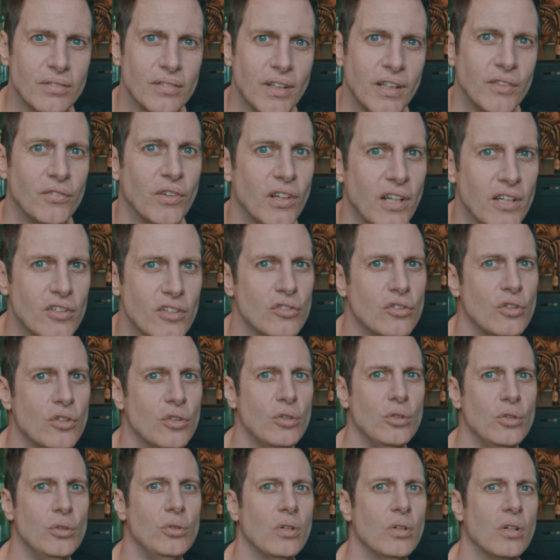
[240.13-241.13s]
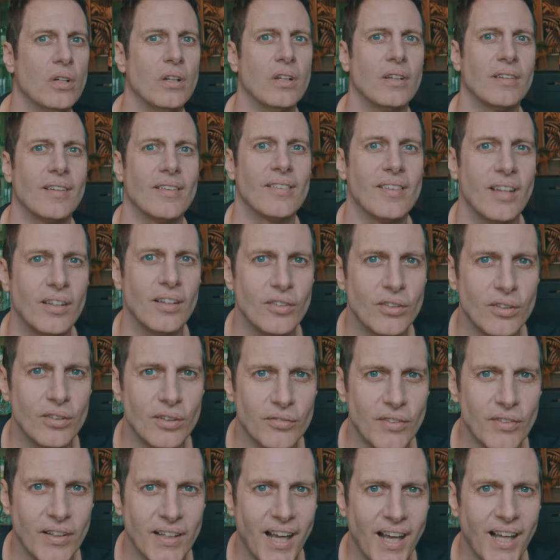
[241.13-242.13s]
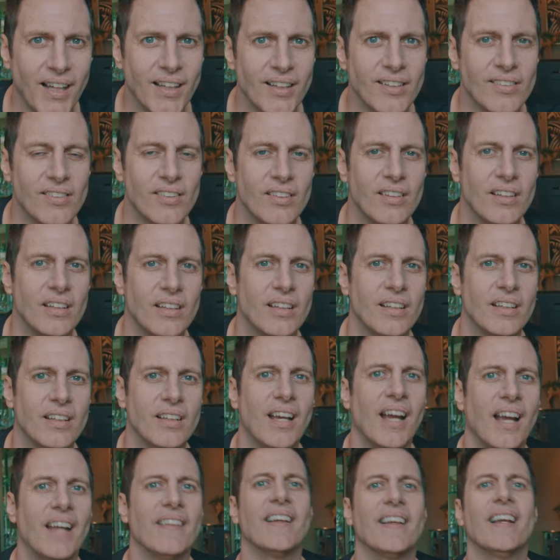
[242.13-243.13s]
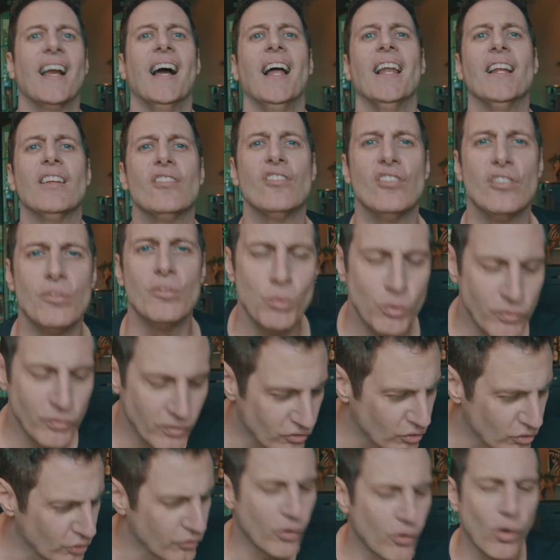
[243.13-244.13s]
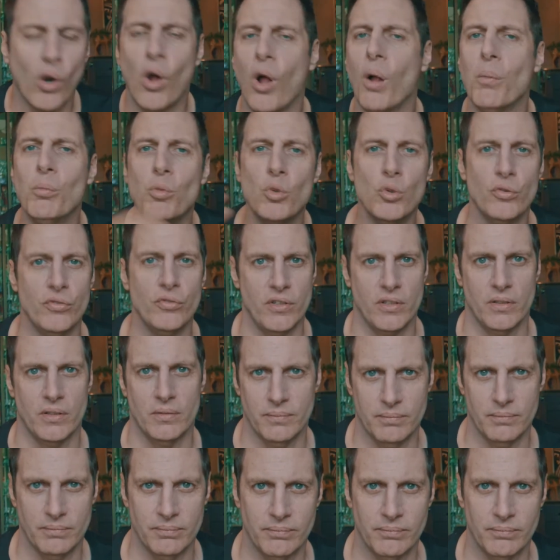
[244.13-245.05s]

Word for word: in relation to the center of the galaxy. And the galaxy is moving, so they're all moving.